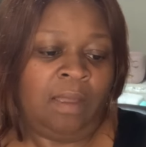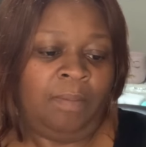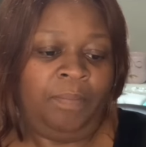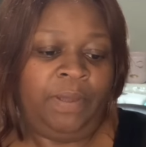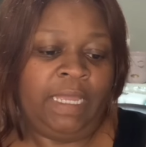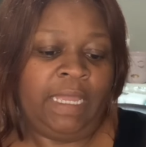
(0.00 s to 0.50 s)

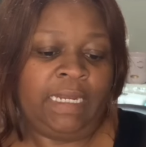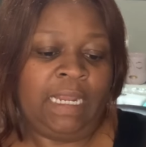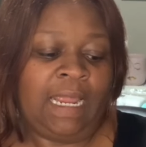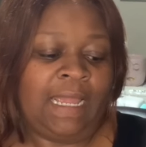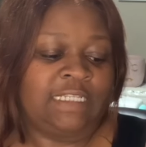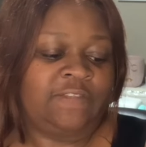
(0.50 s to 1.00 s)
But it
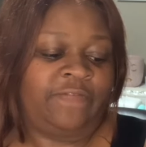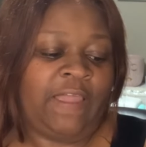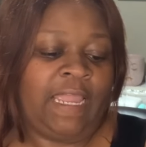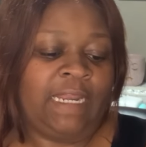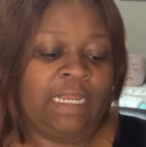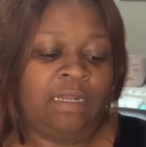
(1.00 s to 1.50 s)
has
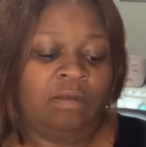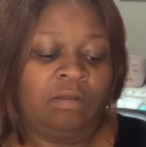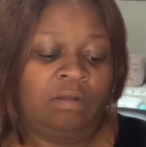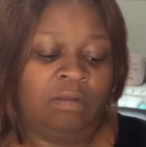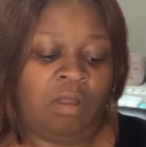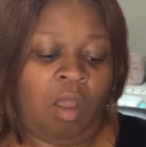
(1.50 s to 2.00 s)
faded
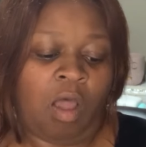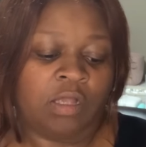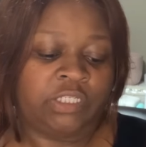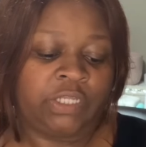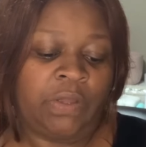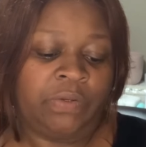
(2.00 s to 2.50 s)

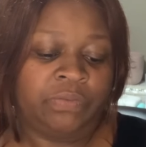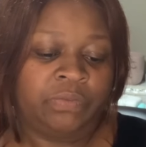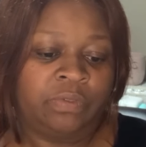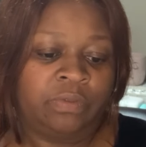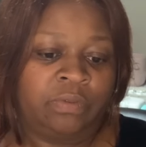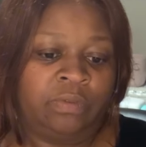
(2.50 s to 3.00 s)
also.
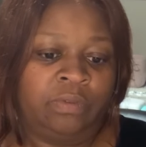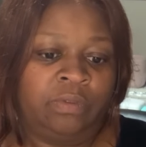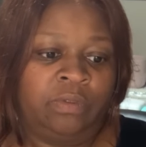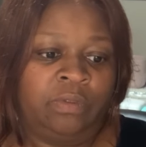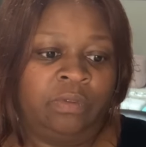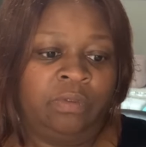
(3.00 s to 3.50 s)

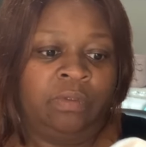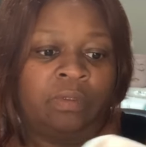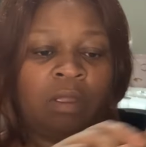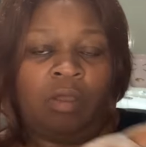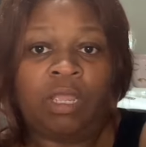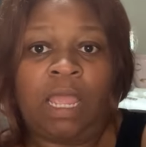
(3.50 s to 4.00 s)

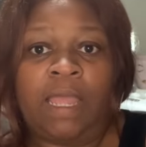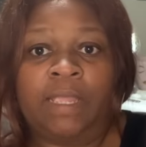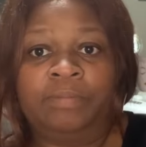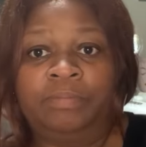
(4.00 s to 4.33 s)
Okay.